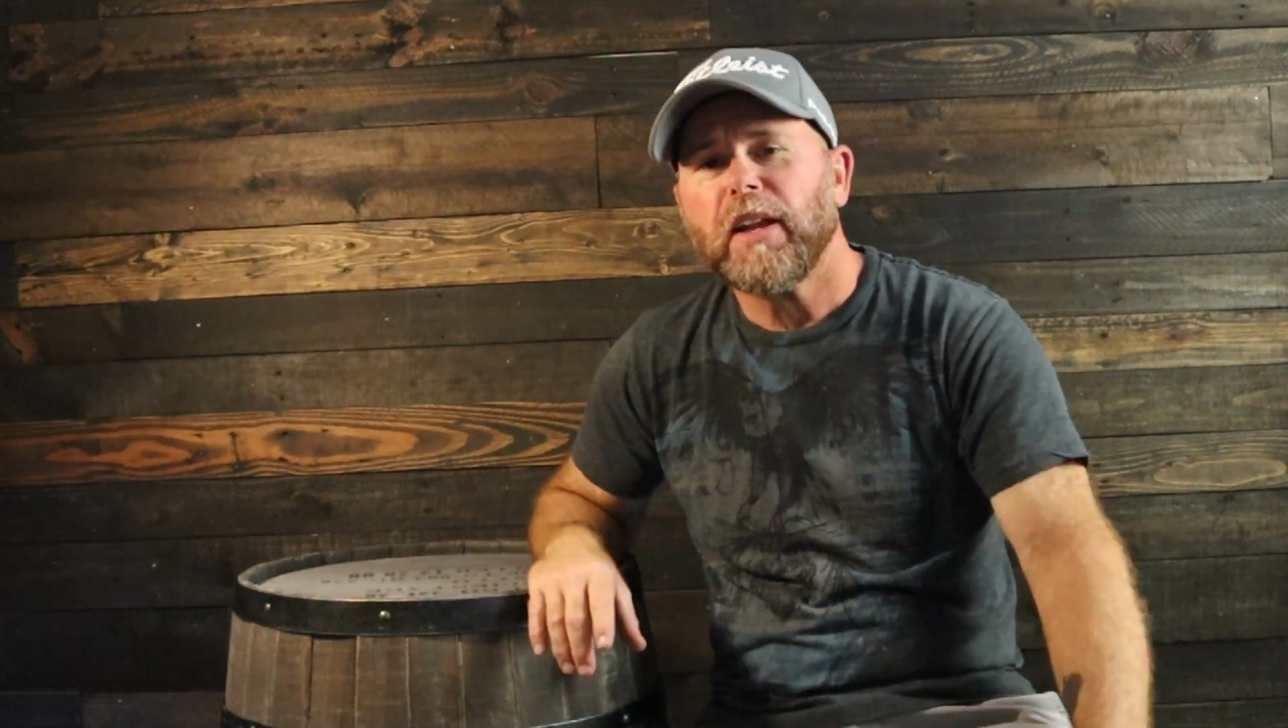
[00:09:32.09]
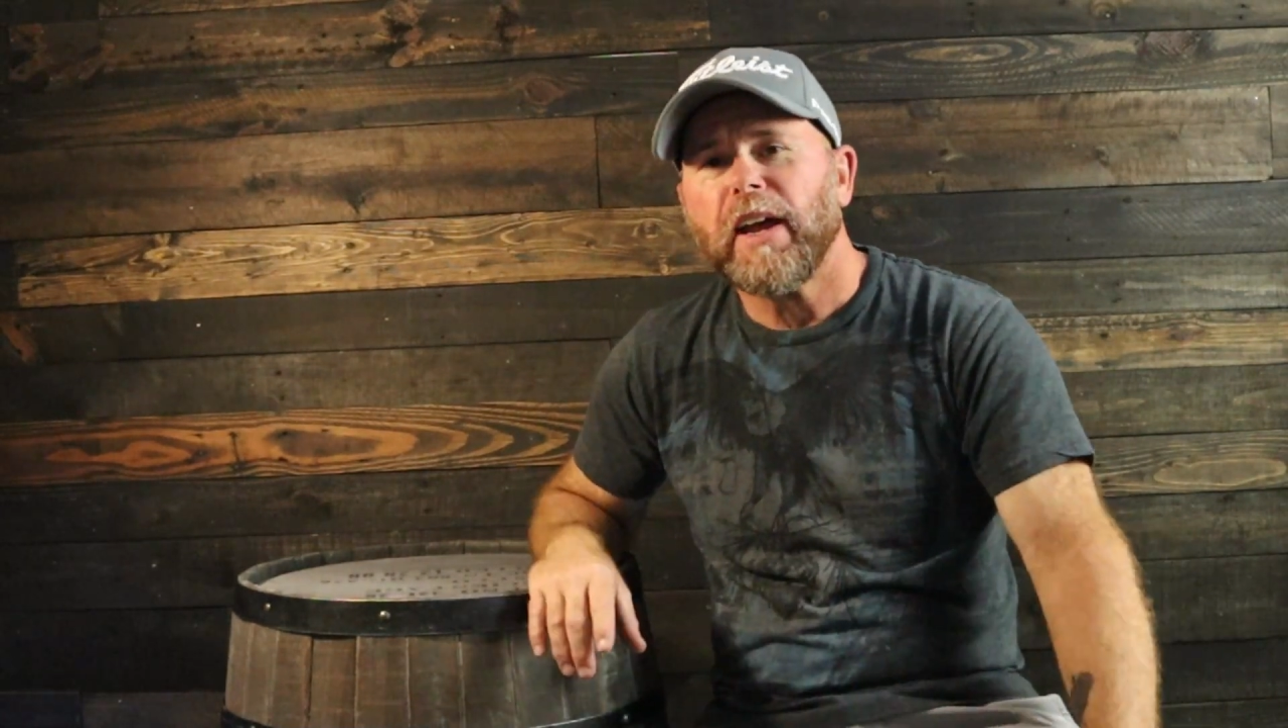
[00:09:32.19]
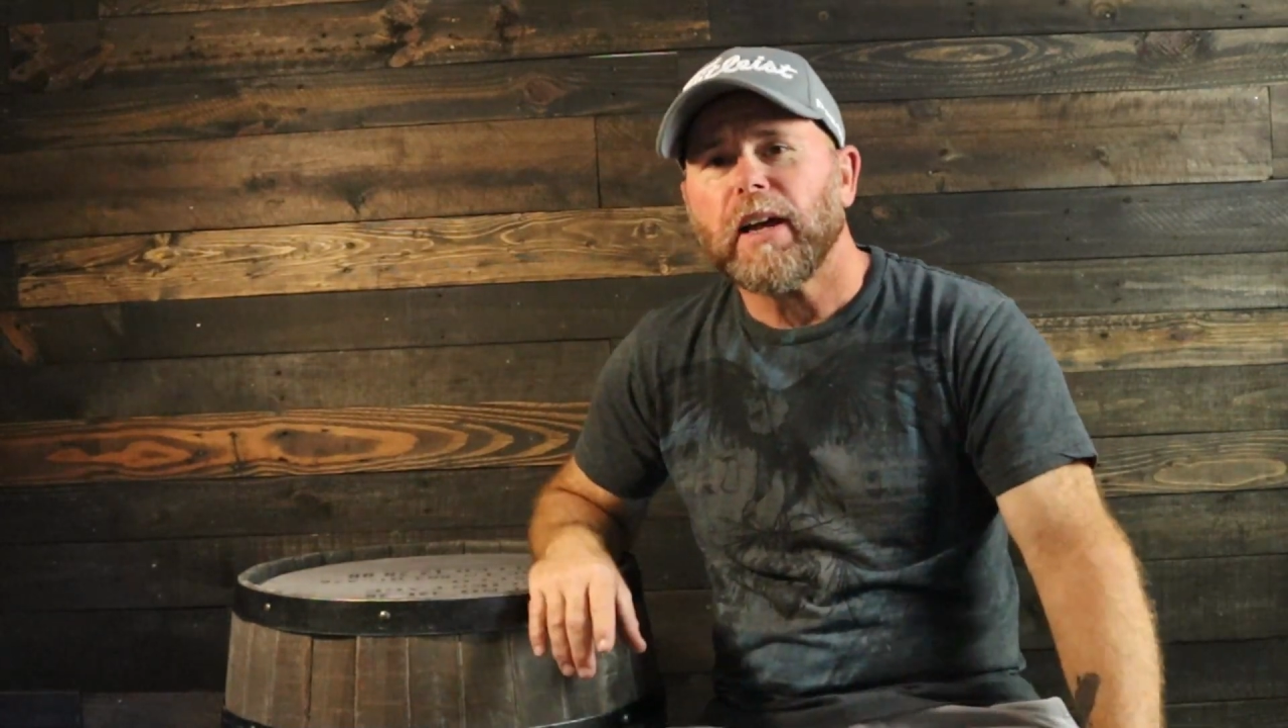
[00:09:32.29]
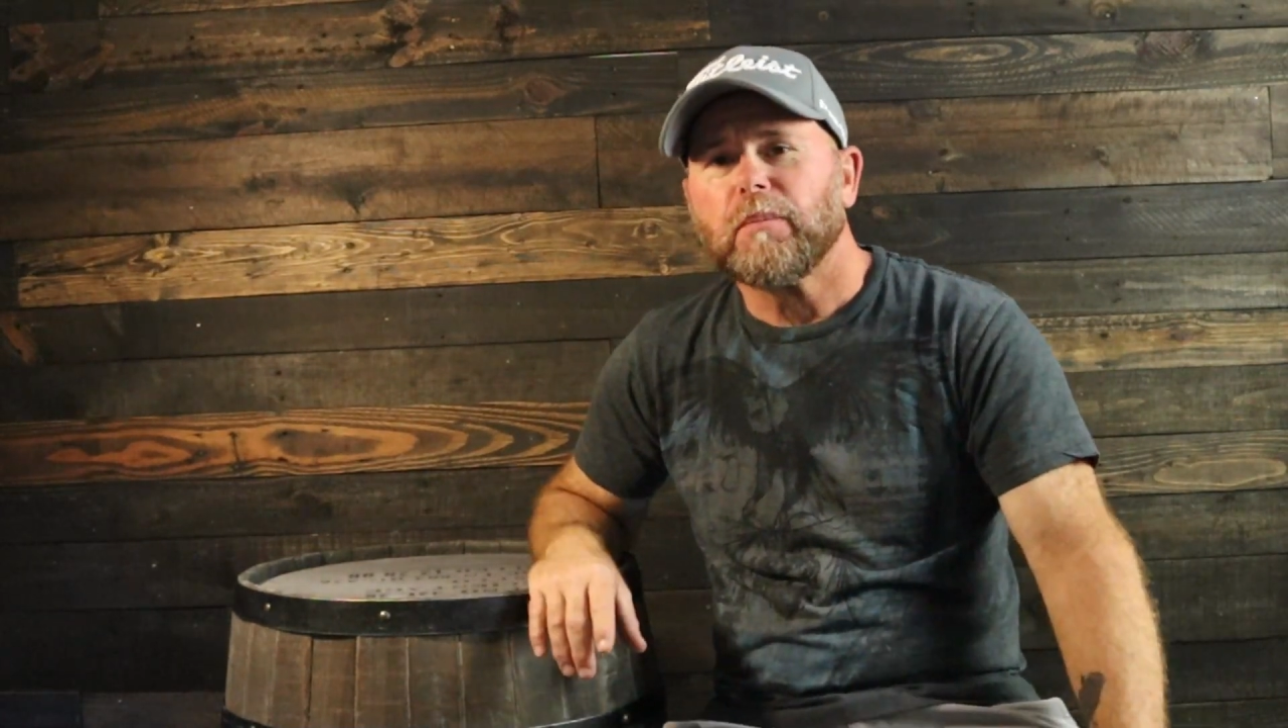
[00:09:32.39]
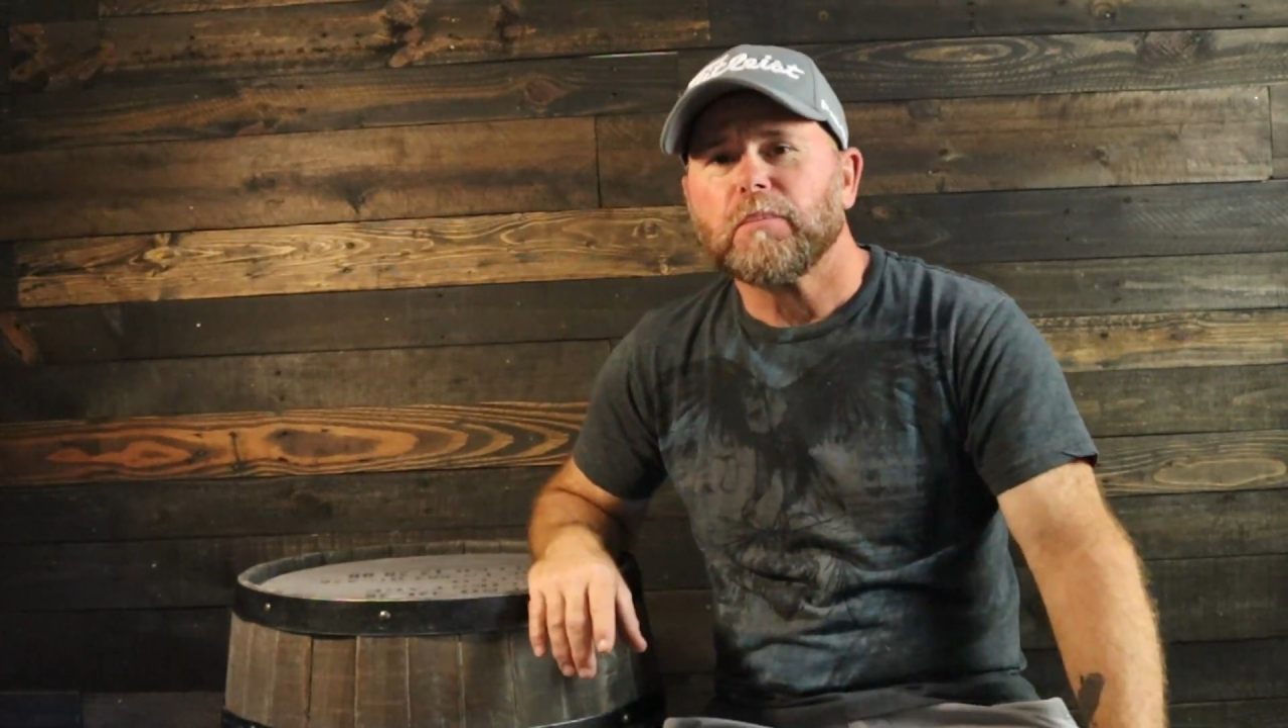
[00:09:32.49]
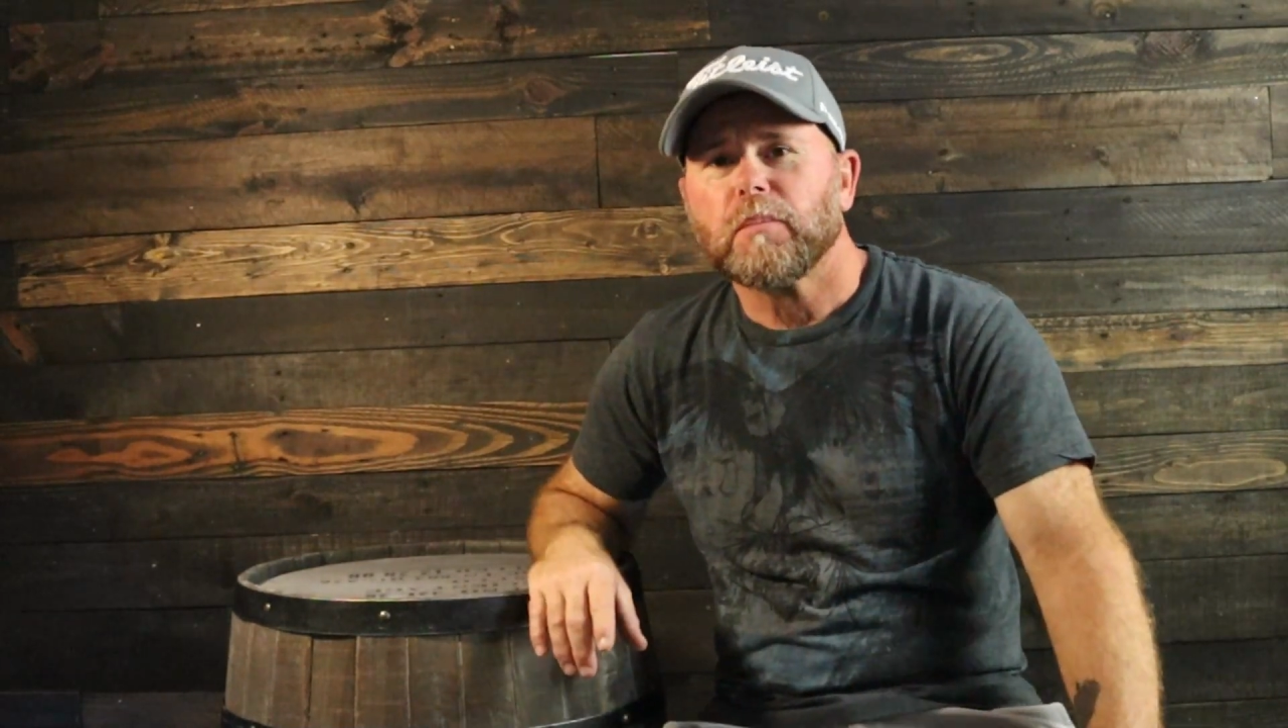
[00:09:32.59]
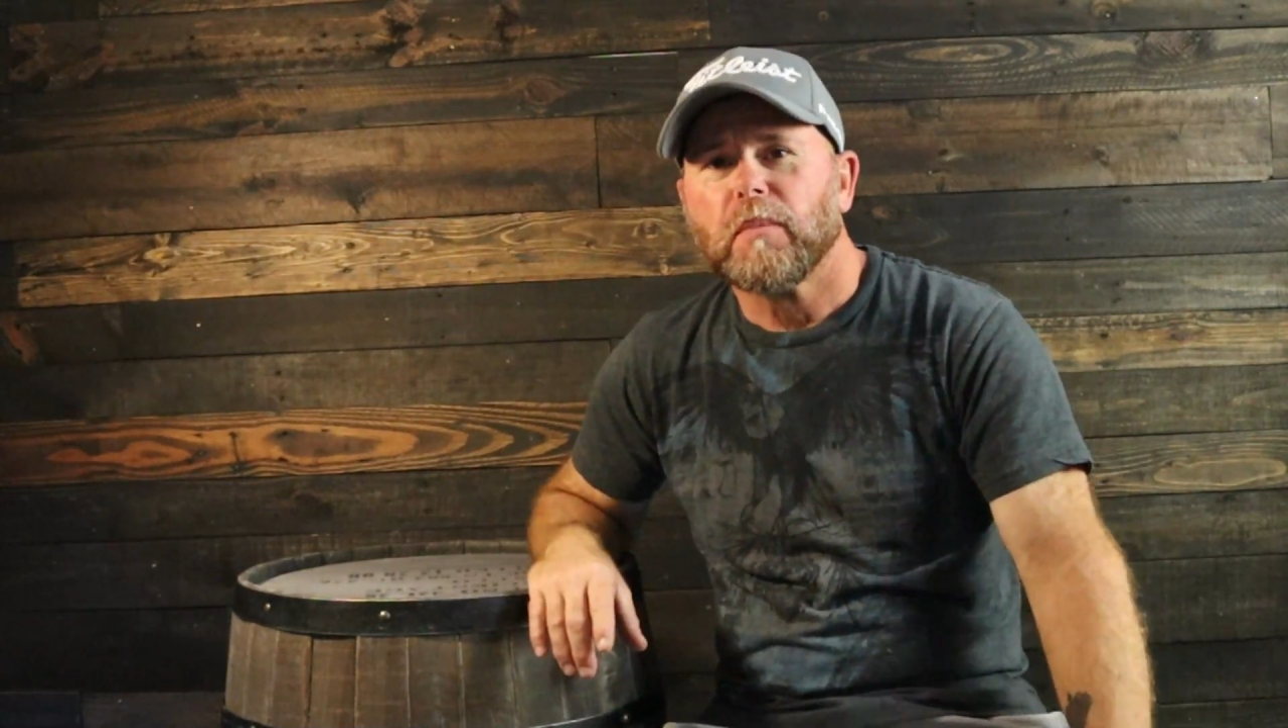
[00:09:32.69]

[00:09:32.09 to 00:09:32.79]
that,